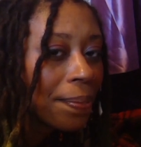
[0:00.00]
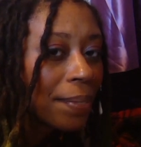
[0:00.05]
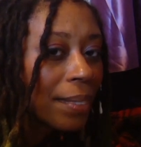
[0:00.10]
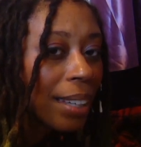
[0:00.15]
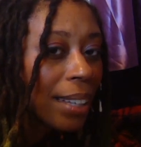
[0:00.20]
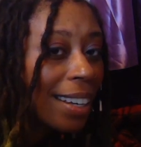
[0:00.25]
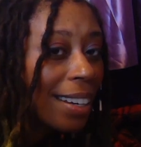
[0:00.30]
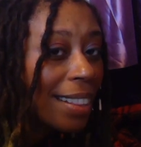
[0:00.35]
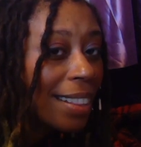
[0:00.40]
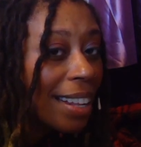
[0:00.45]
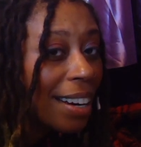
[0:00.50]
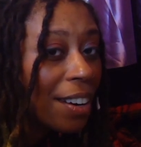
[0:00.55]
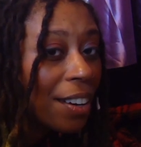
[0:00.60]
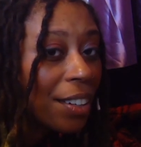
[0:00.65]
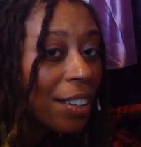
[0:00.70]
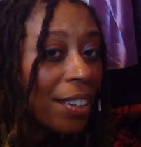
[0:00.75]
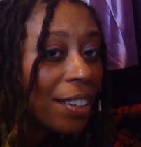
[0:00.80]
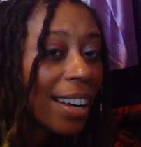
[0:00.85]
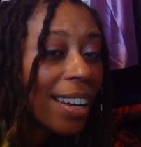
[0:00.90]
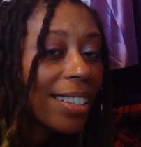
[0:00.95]
And then on
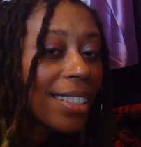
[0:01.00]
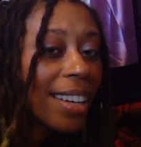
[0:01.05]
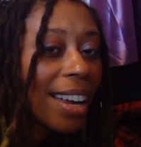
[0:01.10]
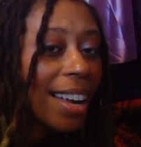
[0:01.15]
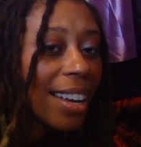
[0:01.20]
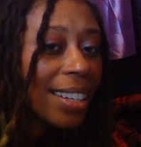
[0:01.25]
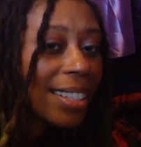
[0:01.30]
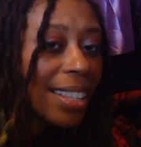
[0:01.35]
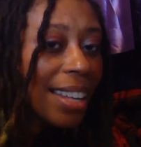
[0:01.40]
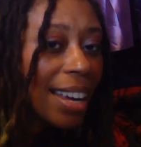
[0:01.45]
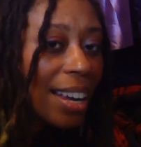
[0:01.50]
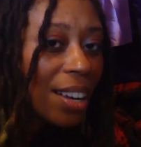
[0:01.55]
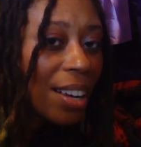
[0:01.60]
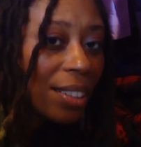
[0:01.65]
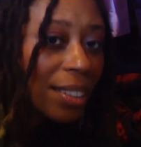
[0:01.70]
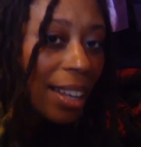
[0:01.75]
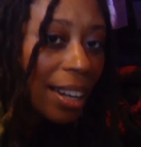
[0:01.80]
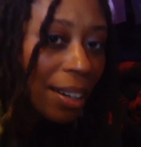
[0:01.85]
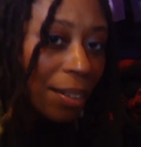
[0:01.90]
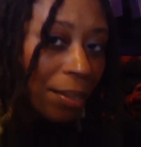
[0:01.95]
your next exhale,
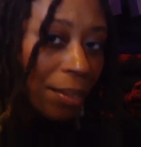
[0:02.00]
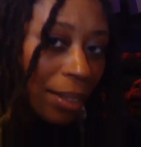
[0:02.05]
let it